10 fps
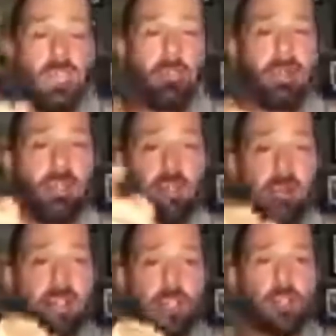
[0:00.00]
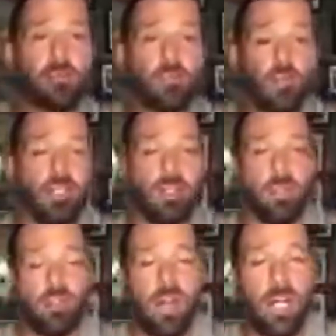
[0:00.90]
Send me a message,
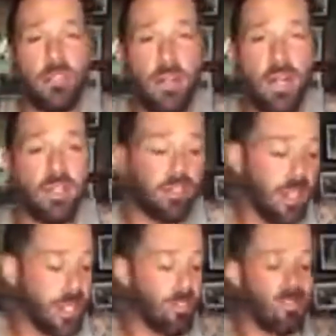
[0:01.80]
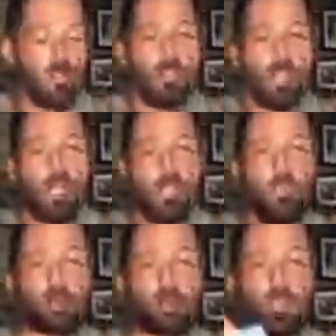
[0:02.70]
Willie, with your address and that
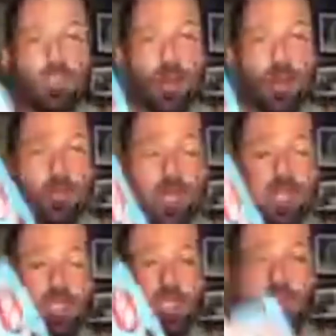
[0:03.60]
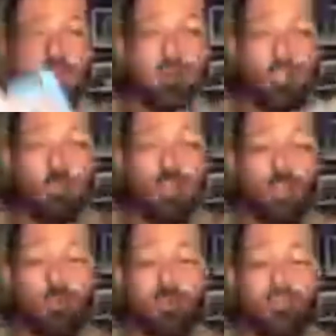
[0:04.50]
you won the Z-Man baits. There, just
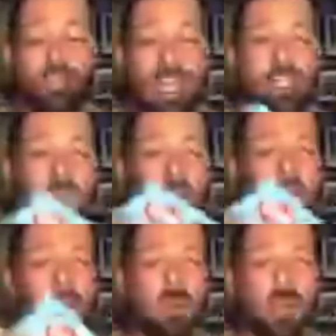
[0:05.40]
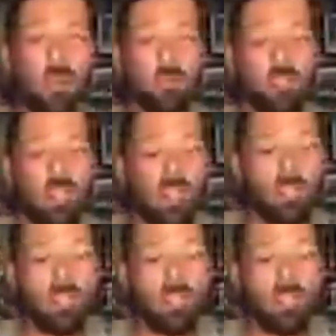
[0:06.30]
make sure you put finesse shads so I know which ones they